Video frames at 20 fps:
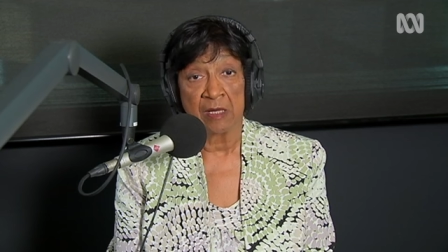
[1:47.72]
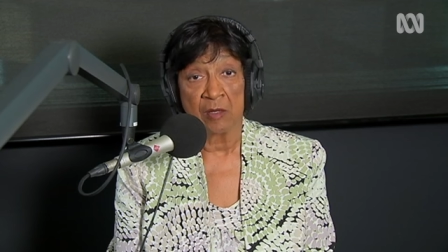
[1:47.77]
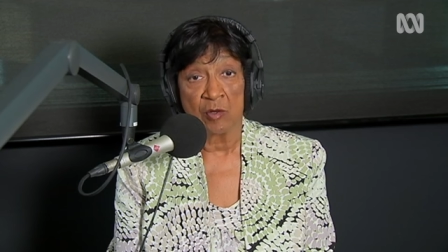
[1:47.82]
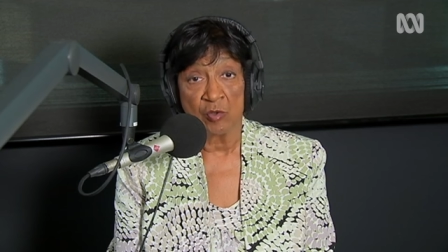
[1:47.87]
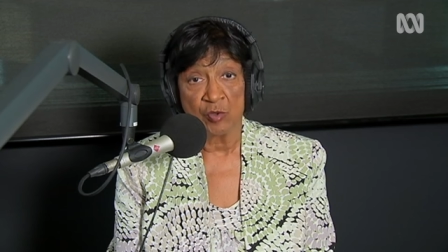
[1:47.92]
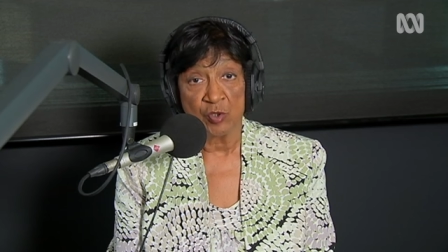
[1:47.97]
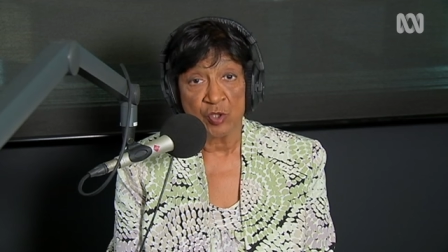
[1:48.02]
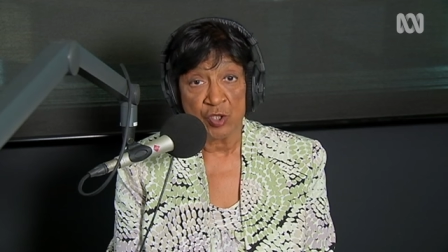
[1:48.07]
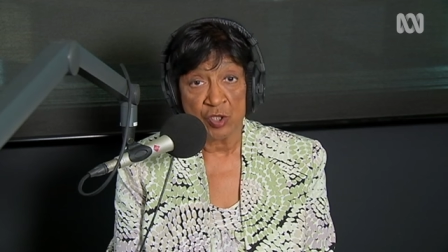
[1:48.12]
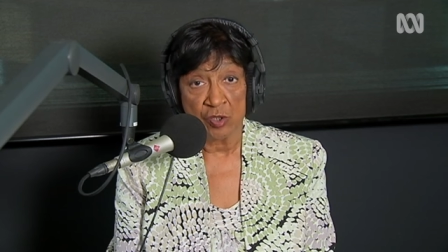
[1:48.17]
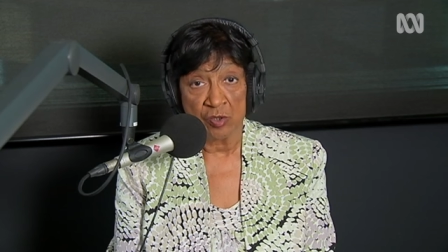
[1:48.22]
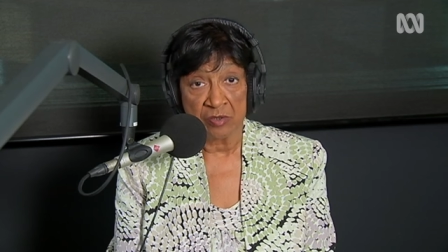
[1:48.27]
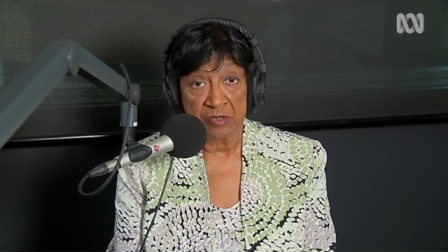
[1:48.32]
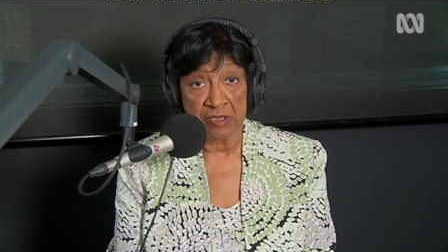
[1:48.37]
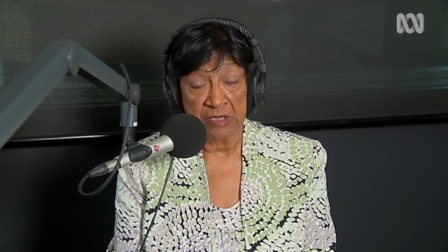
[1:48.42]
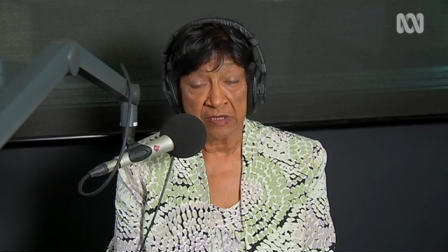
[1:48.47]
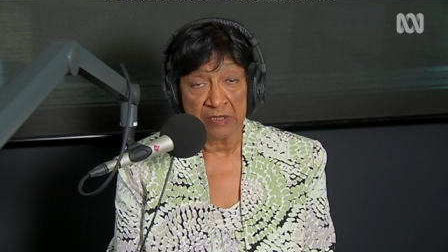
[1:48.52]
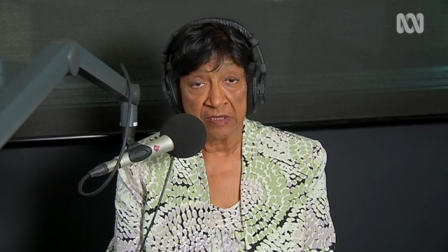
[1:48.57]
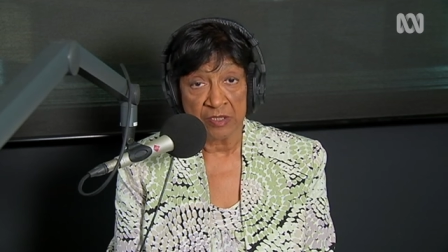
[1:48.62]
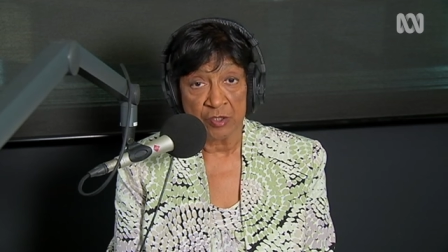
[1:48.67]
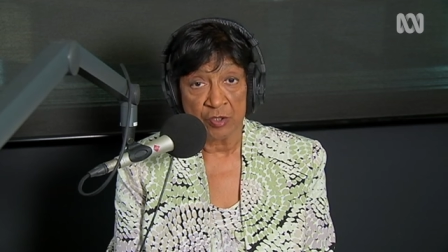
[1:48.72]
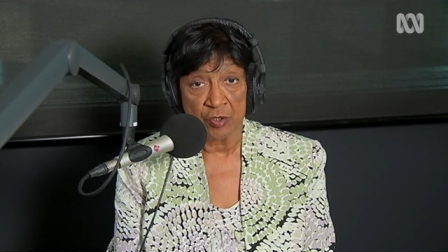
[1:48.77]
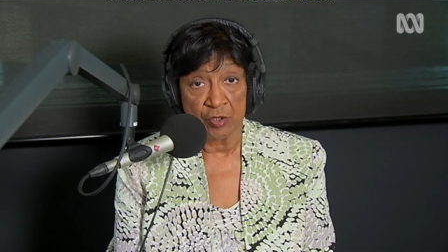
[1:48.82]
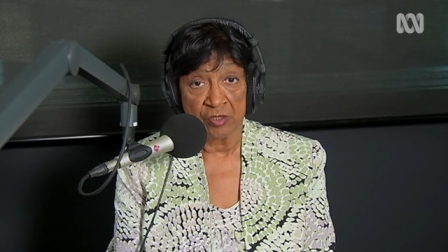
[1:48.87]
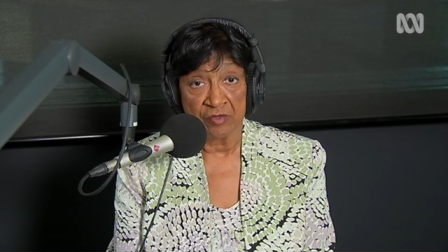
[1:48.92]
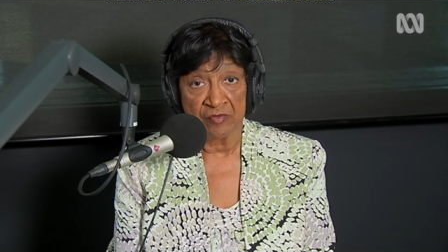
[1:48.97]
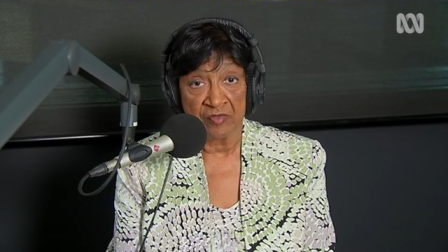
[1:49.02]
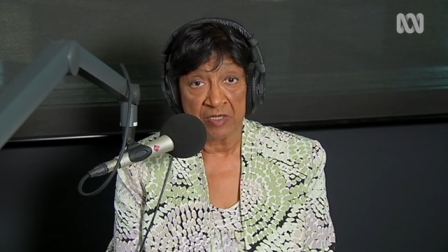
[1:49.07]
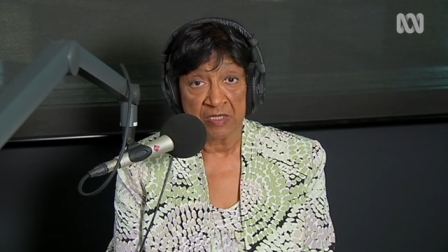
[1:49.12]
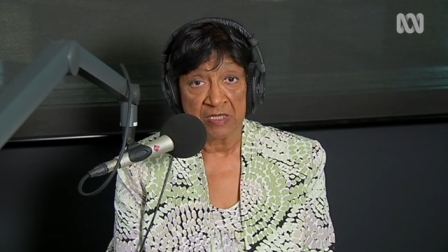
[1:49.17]
their own children to
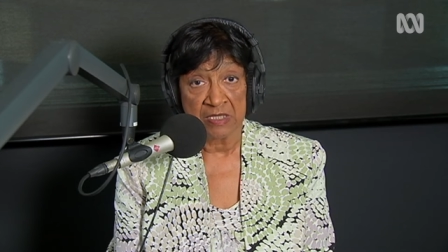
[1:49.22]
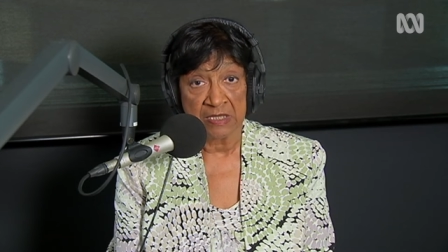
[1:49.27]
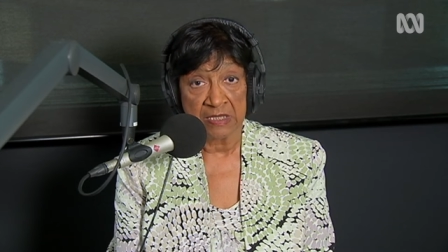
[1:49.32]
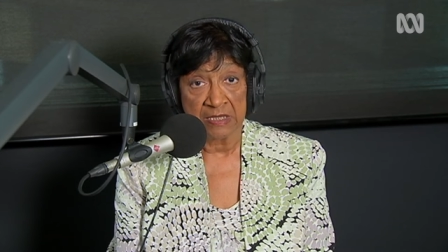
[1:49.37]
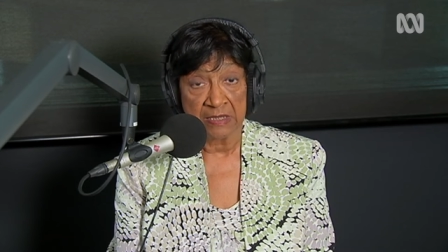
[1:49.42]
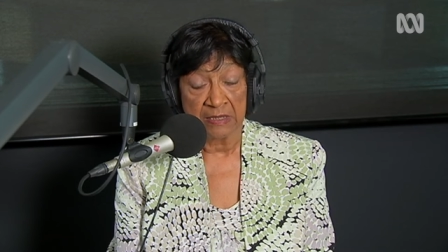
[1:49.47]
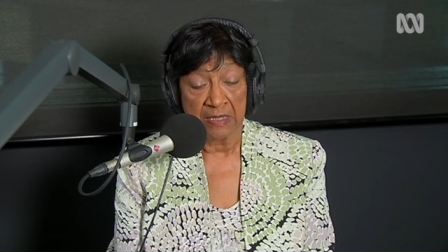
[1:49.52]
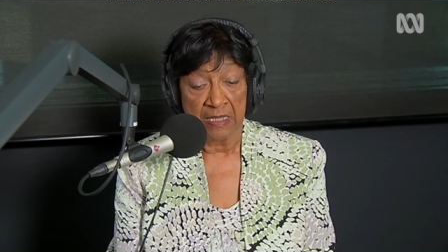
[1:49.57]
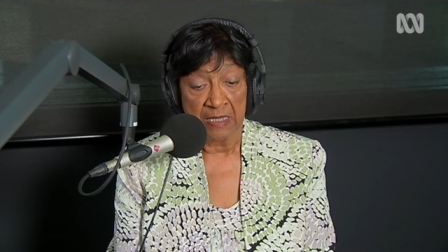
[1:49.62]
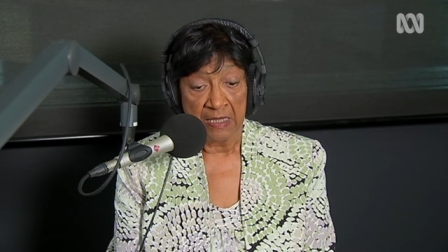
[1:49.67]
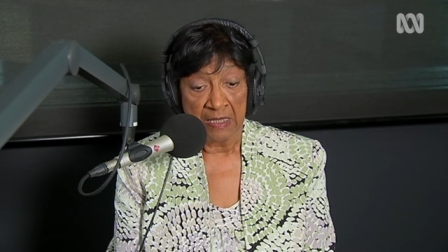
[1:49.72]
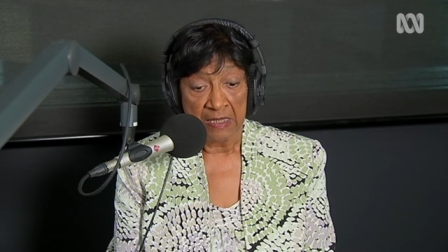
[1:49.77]
university